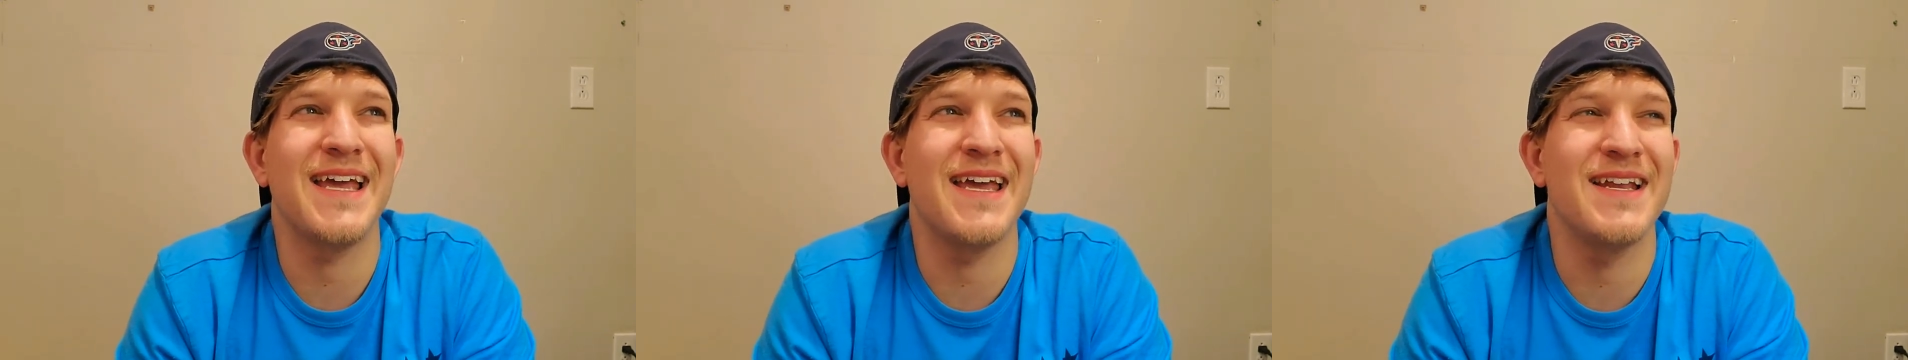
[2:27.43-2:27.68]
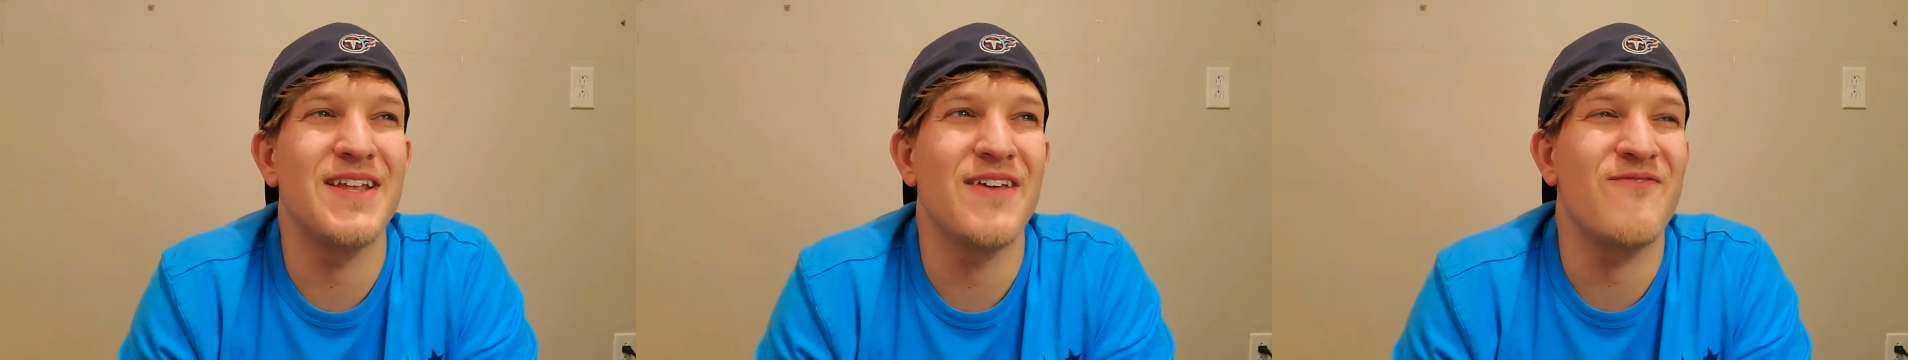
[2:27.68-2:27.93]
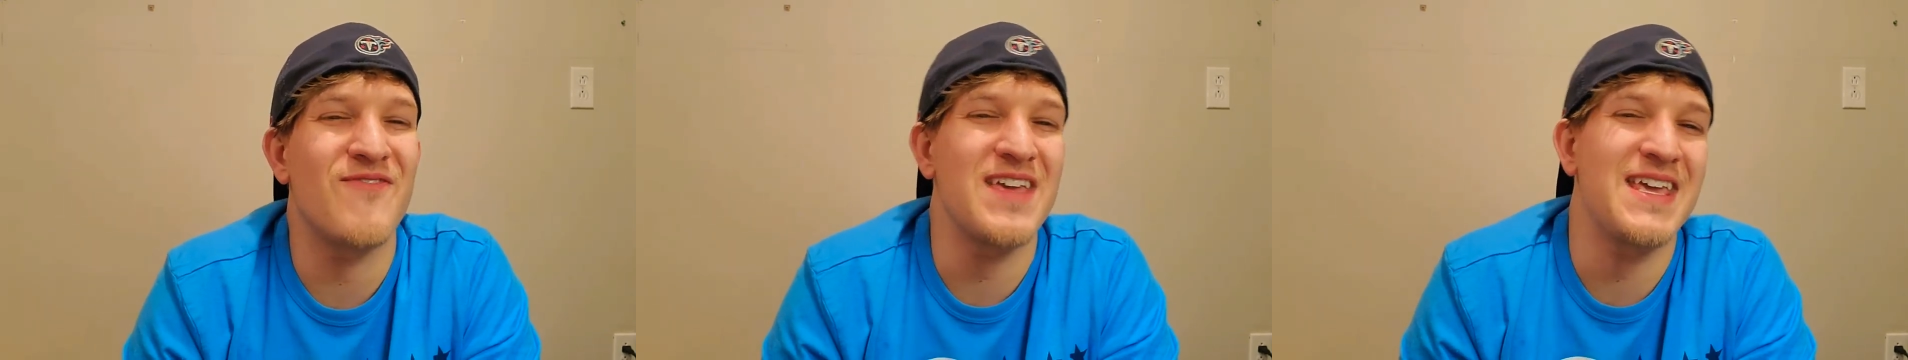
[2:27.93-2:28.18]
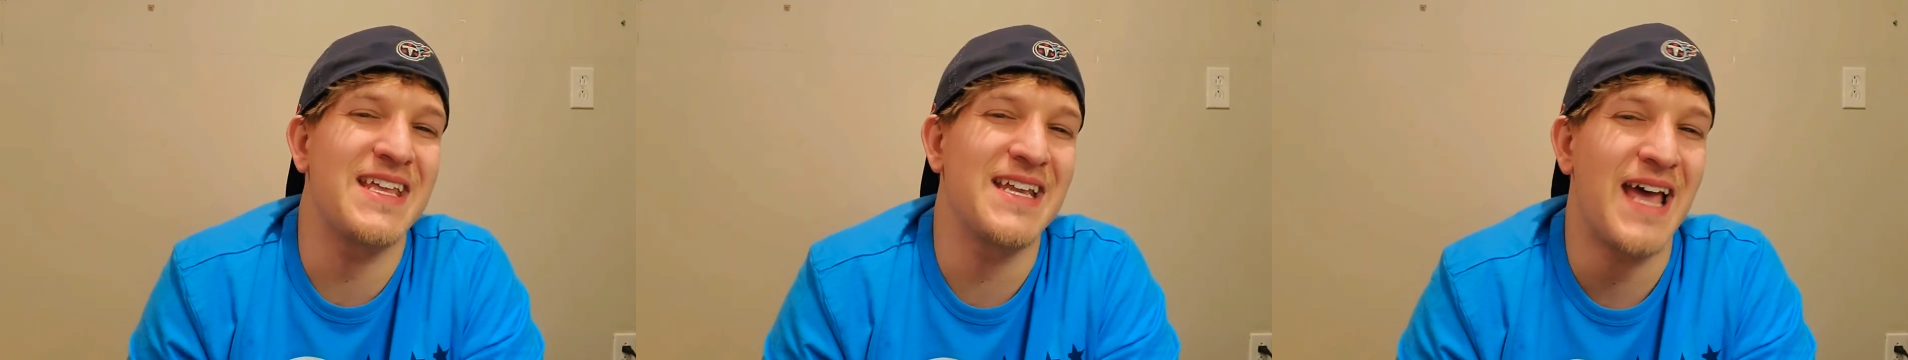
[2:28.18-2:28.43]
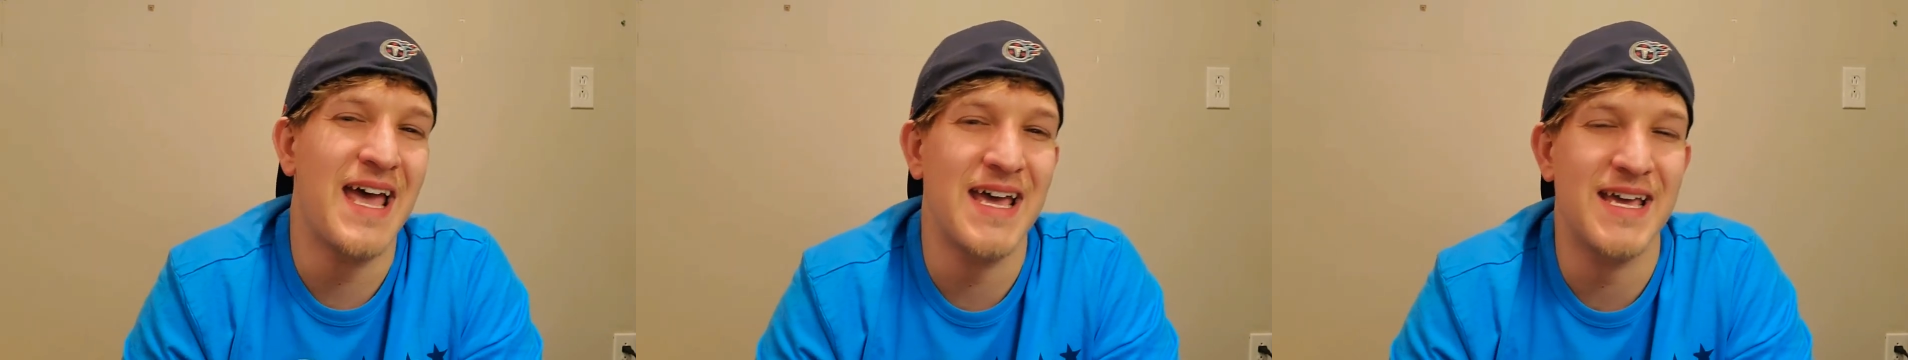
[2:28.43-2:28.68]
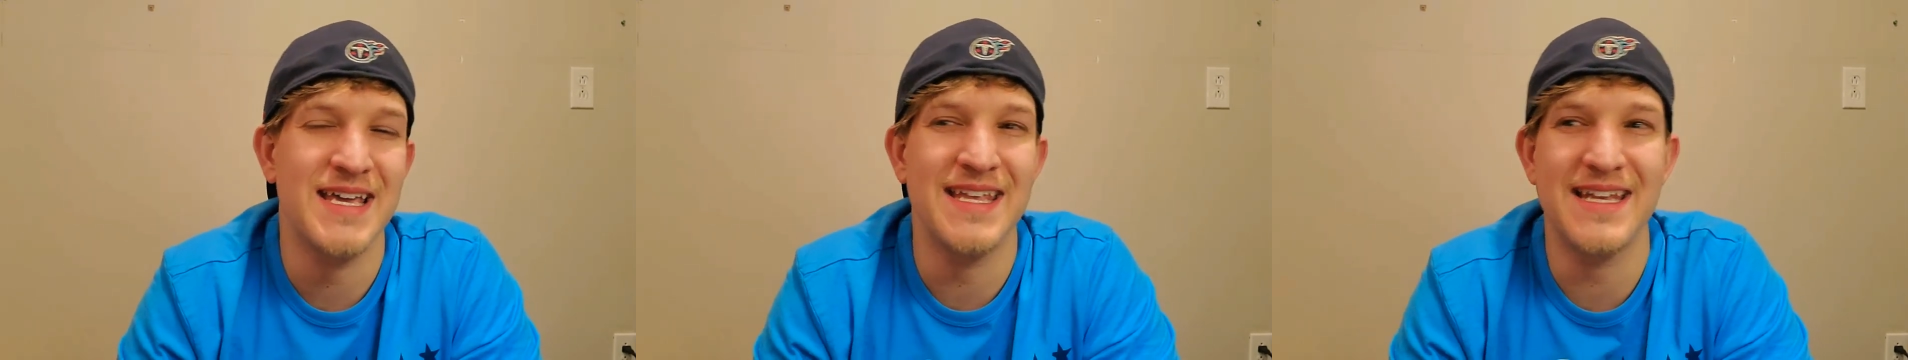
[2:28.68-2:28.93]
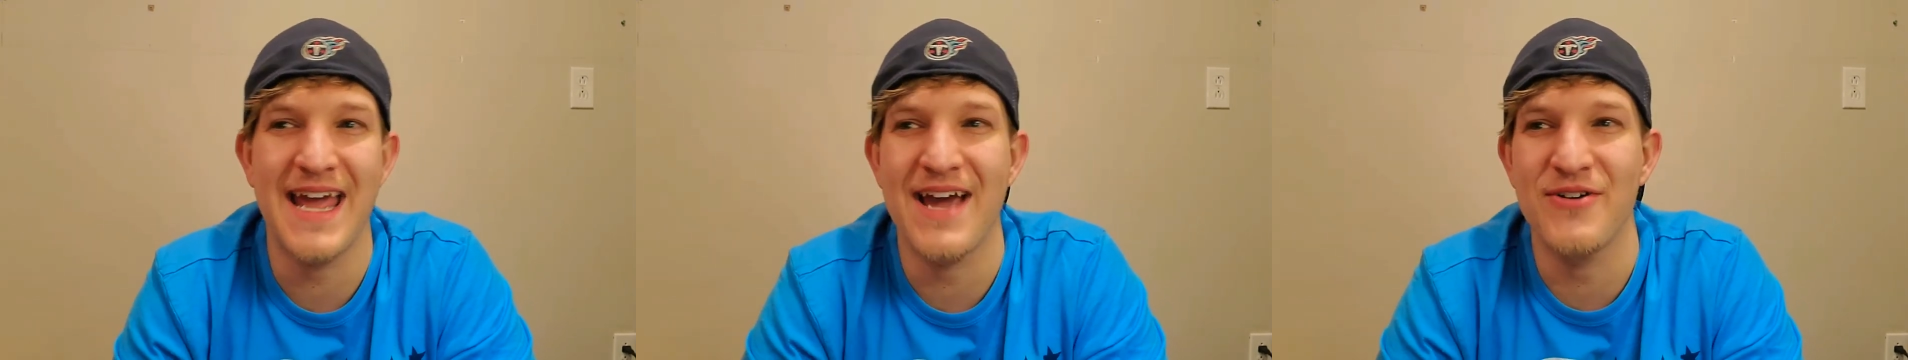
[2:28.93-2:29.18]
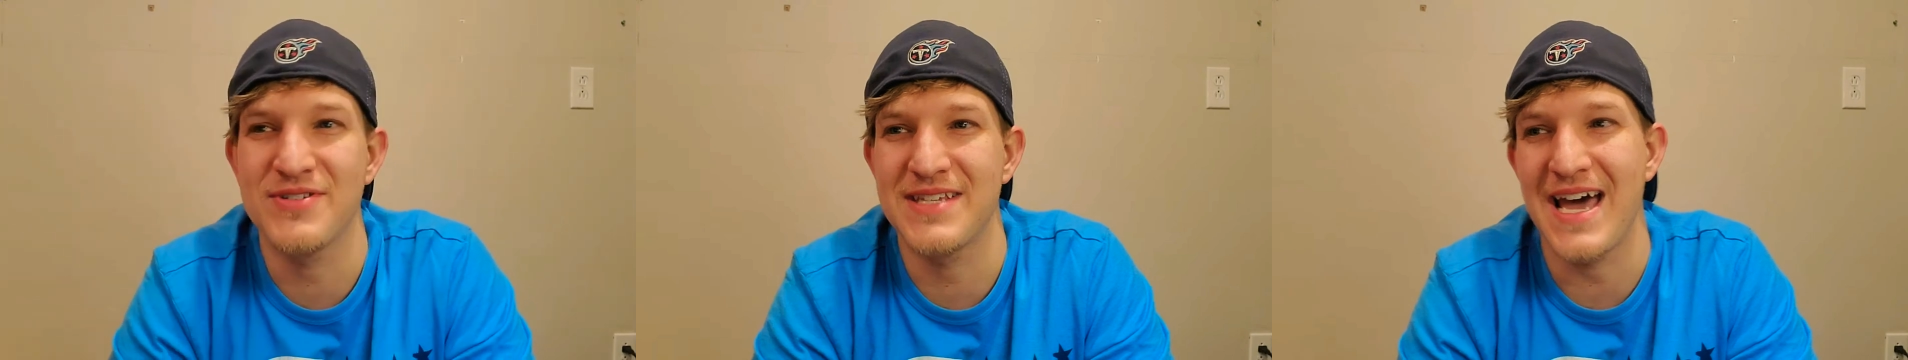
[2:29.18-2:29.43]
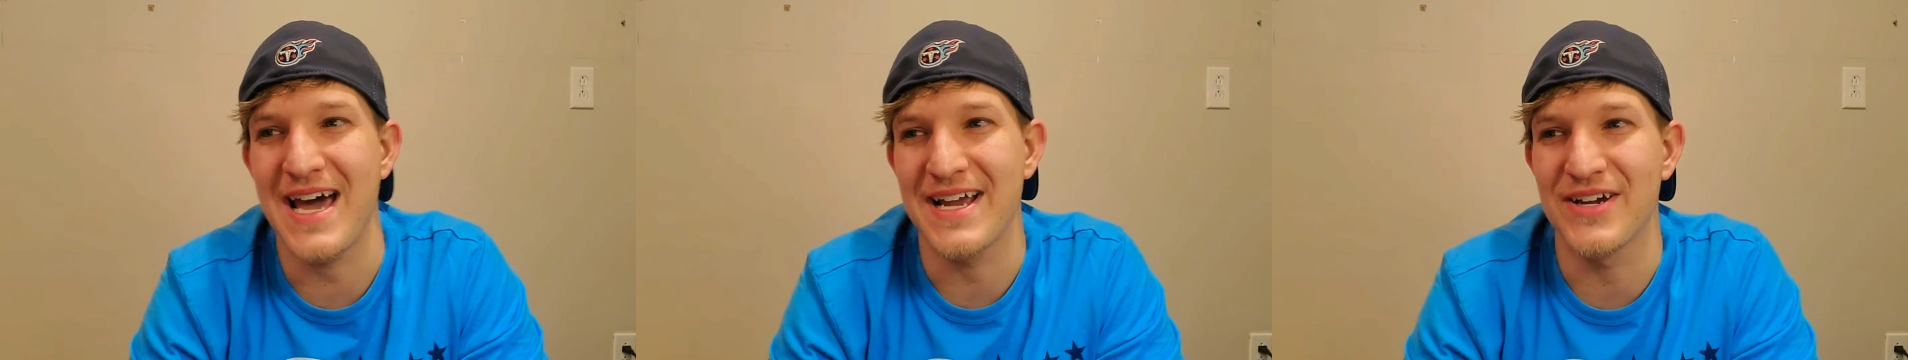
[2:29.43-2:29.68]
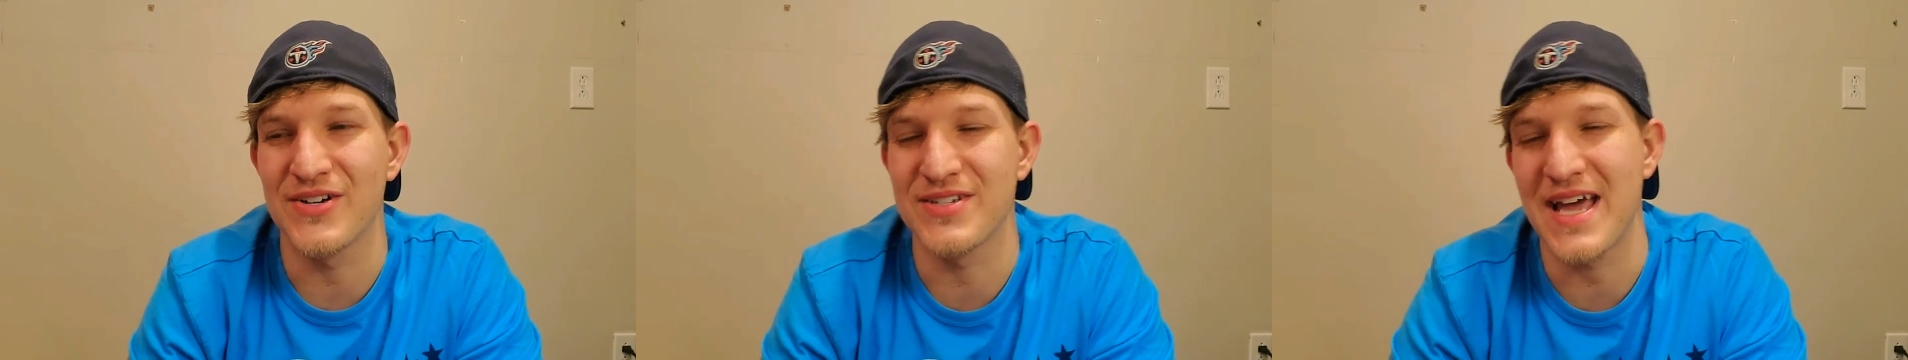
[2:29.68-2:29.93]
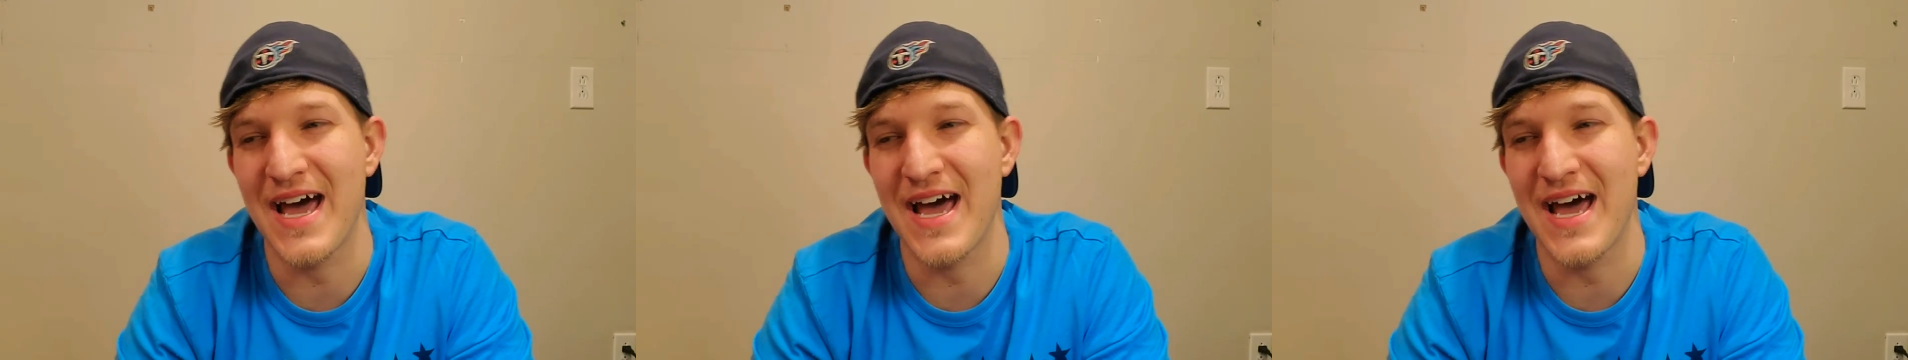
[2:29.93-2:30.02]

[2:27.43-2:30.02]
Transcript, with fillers: And if in in house hires,